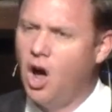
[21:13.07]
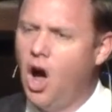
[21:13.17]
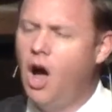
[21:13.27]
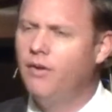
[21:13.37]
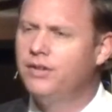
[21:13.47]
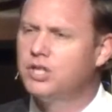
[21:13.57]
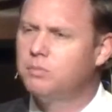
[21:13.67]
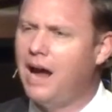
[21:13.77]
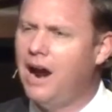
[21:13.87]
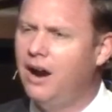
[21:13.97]
awe
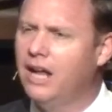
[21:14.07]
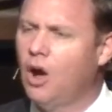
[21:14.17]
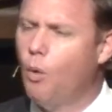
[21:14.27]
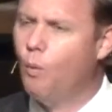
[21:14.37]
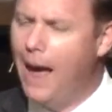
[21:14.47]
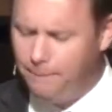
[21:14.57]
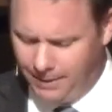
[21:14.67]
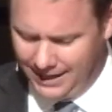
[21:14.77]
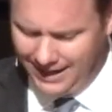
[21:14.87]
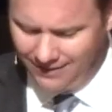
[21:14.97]
inspiring
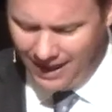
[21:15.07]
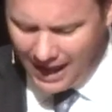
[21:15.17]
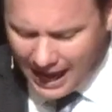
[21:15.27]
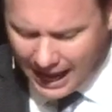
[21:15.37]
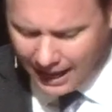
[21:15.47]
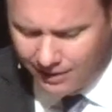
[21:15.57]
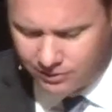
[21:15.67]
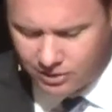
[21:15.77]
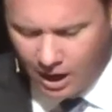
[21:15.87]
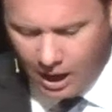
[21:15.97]
weapon in the
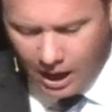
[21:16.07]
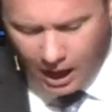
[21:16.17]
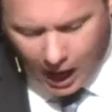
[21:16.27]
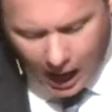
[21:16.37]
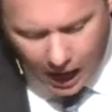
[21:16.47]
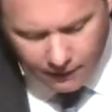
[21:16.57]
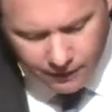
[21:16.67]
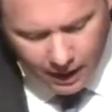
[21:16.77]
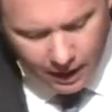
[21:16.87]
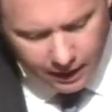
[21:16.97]
hands
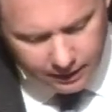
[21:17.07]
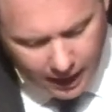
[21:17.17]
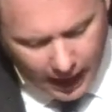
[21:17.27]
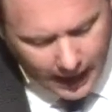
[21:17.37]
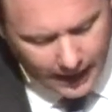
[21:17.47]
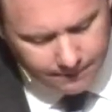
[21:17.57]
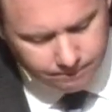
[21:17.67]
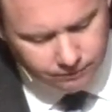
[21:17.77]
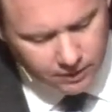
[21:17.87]
of God.